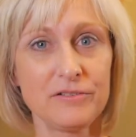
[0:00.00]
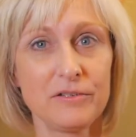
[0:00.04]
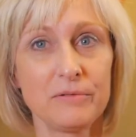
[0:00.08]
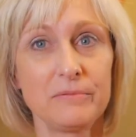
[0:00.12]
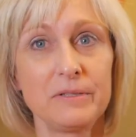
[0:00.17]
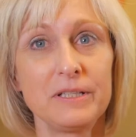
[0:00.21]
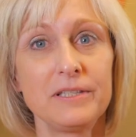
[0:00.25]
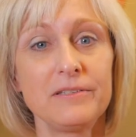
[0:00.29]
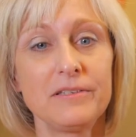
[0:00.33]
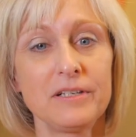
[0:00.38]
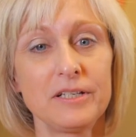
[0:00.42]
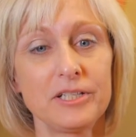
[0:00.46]
So
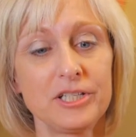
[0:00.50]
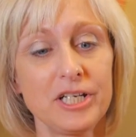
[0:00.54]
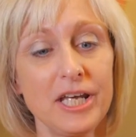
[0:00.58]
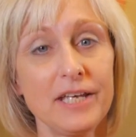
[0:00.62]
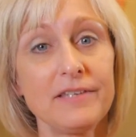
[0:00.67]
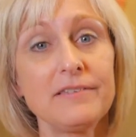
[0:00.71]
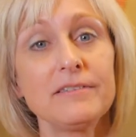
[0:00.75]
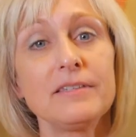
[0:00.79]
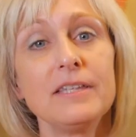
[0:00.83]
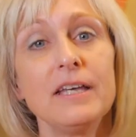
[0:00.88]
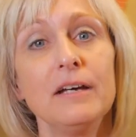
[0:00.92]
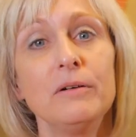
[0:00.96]
we
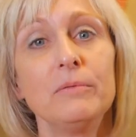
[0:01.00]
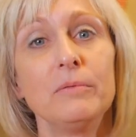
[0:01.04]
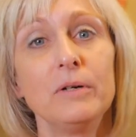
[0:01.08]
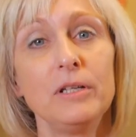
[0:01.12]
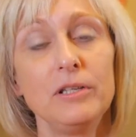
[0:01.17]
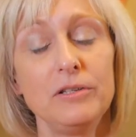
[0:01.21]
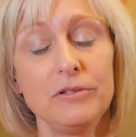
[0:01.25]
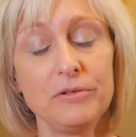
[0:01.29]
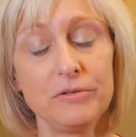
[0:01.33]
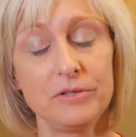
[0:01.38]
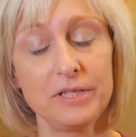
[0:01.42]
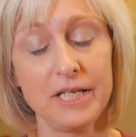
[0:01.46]
suggest that
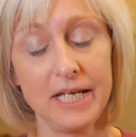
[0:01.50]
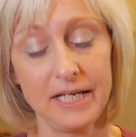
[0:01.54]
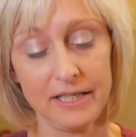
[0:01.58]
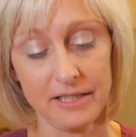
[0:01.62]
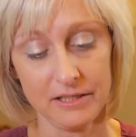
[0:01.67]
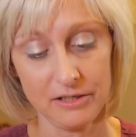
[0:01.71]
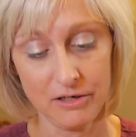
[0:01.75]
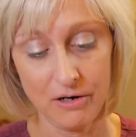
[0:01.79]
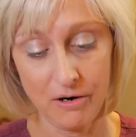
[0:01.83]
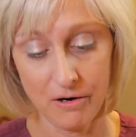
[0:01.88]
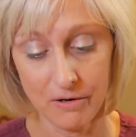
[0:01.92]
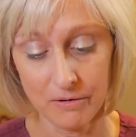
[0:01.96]
when you take
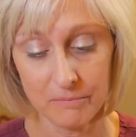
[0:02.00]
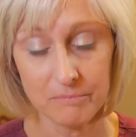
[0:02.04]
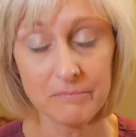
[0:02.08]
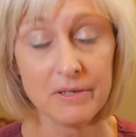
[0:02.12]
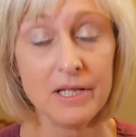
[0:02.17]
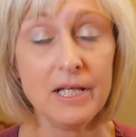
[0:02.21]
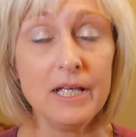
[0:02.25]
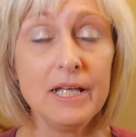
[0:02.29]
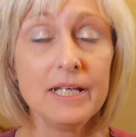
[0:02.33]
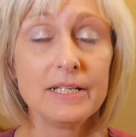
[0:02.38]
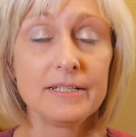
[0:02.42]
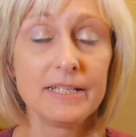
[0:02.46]
it home,
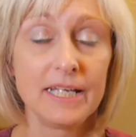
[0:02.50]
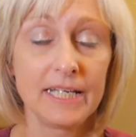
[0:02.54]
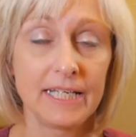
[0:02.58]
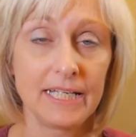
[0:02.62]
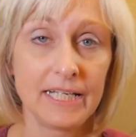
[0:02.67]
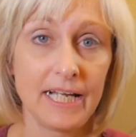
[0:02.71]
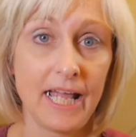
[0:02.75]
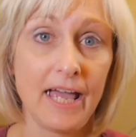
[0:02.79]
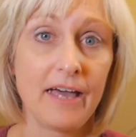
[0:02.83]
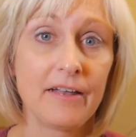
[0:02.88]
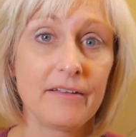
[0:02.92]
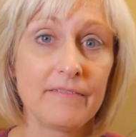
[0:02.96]
take
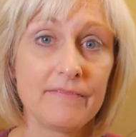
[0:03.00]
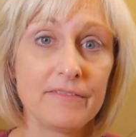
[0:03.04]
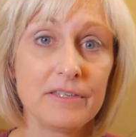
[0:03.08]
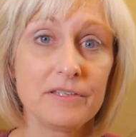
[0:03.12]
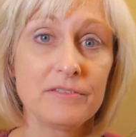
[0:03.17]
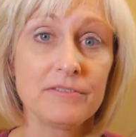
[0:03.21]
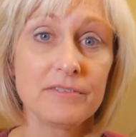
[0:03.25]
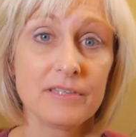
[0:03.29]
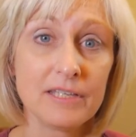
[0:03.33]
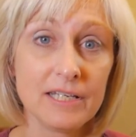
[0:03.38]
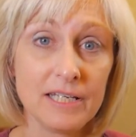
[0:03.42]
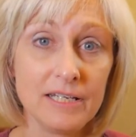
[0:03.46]
it out of the
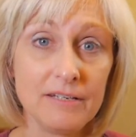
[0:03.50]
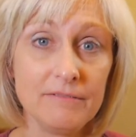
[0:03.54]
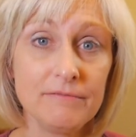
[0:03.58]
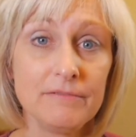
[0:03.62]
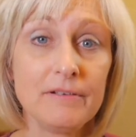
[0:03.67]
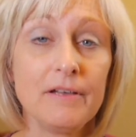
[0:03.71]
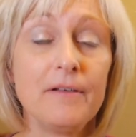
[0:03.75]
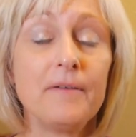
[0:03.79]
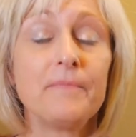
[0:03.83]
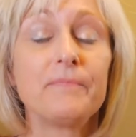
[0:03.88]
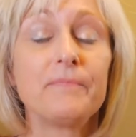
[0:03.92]
sleeve